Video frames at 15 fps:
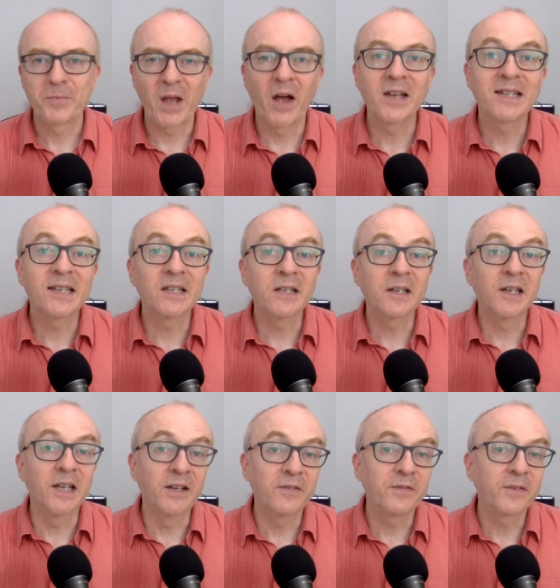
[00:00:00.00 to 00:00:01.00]
I didn't
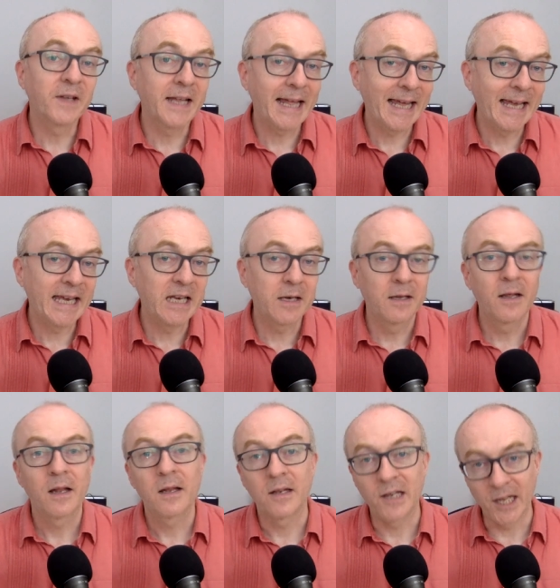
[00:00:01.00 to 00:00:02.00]
live in
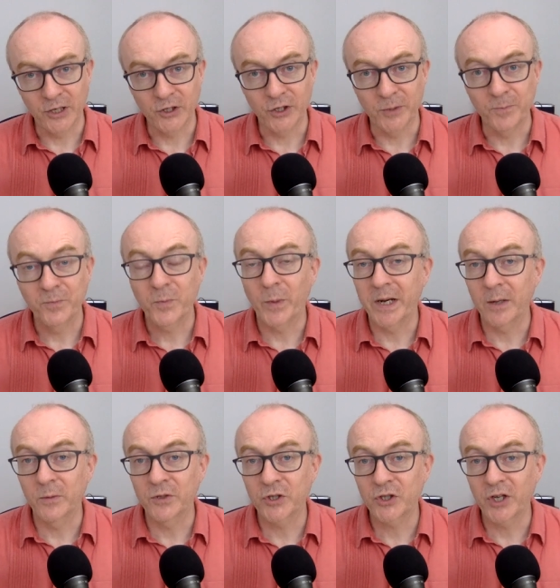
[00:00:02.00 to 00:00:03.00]
London when I
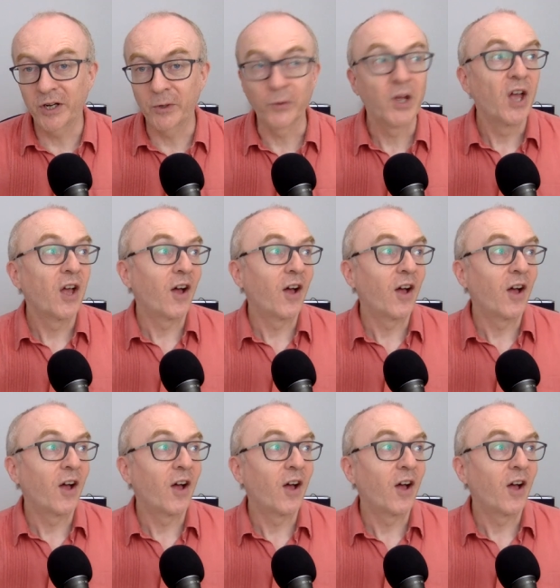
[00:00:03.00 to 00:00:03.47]
was a child.